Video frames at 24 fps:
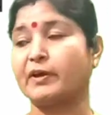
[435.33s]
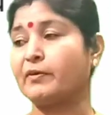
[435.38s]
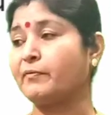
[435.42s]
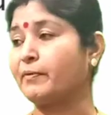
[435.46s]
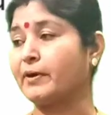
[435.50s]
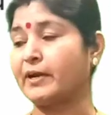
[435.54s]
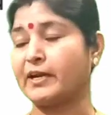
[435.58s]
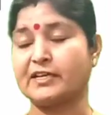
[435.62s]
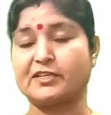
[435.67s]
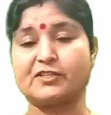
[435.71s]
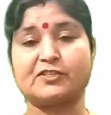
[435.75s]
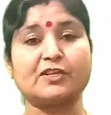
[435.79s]

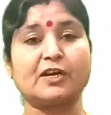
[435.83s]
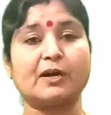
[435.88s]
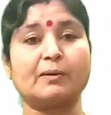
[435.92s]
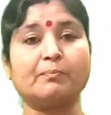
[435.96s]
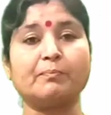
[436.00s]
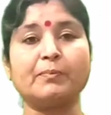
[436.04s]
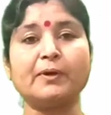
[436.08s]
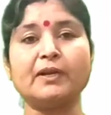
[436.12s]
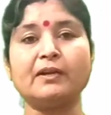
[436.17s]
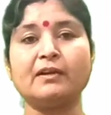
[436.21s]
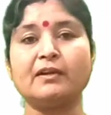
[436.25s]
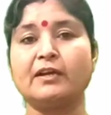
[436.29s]
For
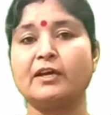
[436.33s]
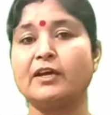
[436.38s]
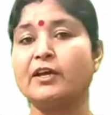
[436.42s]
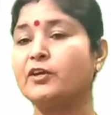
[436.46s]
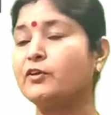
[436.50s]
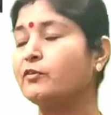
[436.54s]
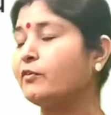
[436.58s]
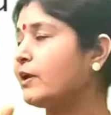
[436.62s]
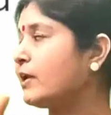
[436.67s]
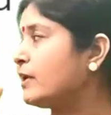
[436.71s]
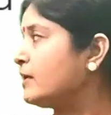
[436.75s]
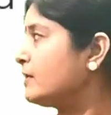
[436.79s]
example,
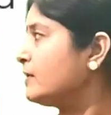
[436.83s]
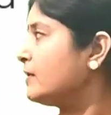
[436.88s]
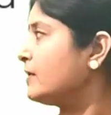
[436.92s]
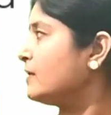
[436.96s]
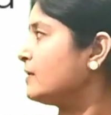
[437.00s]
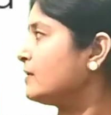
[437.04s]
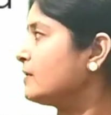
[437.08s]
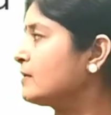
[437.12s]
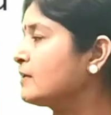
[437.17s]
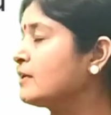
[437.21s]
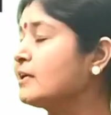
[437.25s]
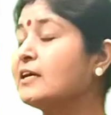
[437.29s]
you can
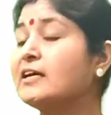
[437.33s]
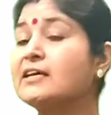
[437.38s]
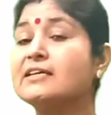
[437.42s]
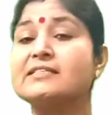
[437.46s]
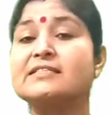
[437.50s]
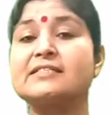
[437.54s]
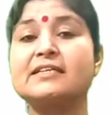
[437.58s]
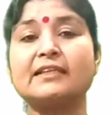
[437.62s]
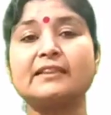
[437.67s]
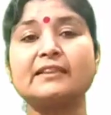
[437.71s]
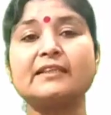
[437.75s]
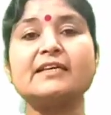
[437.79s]
take
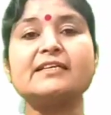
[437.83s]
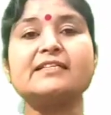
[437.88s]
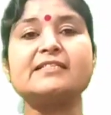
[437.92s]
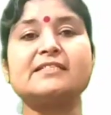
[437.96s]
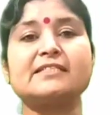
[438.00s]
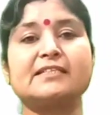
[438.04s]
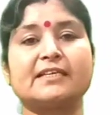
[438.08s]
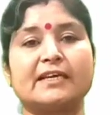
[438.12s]
Satish